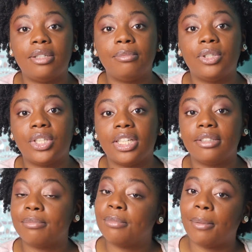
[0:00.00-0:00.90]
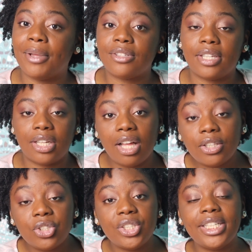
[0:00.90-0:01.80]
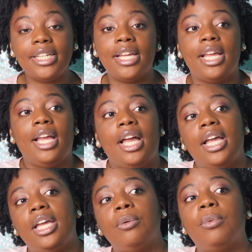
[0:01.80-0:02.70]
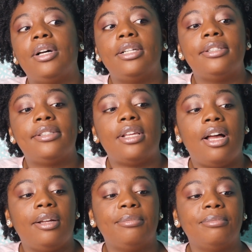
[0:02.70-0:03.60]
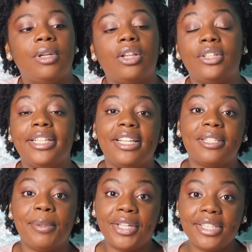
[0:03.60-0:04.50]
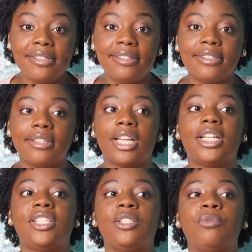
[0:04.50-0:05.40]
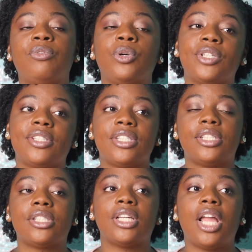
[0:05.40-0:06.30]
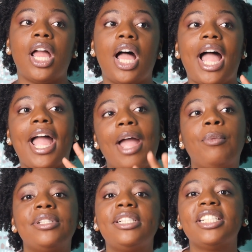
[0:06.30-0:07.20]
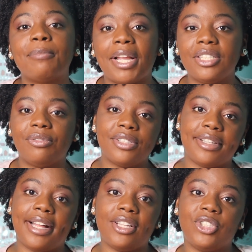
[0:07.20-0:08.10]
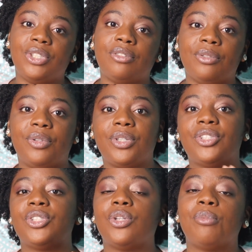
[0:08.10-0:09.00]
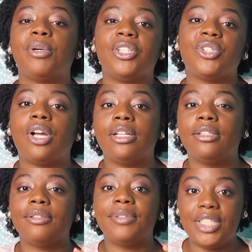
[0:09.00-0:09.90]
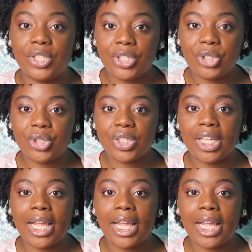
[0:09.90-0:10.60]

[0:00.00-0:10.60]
learning about psychology. It was a learning experience, because it focused. I wasn't expecting for psychology to focus so much on research,